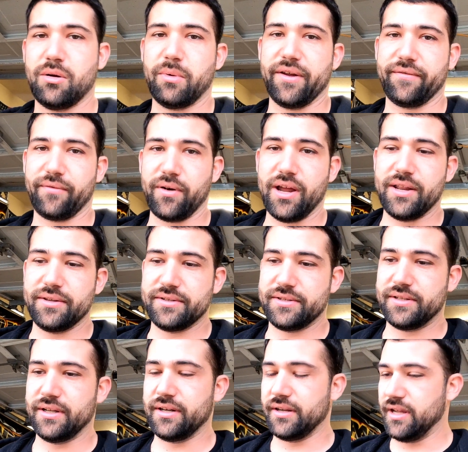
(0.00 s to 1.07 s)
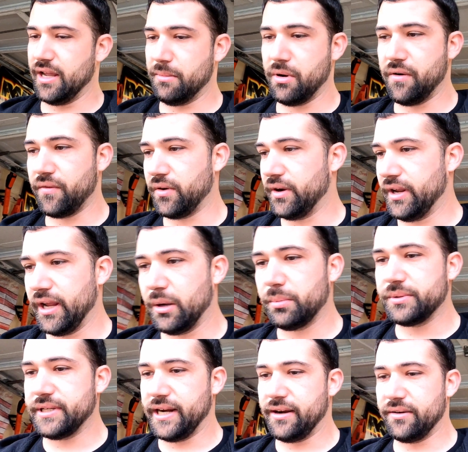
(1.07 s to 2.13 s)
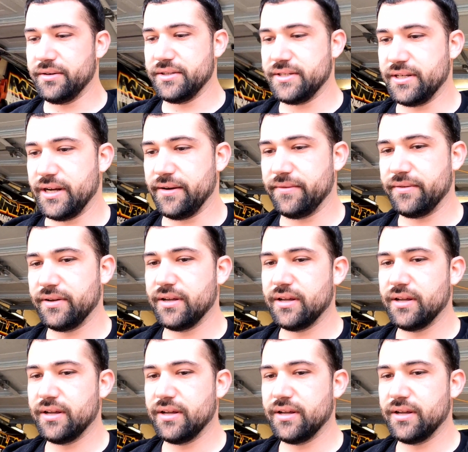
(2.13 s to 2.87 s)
all my friends that came over and helped out and stuff.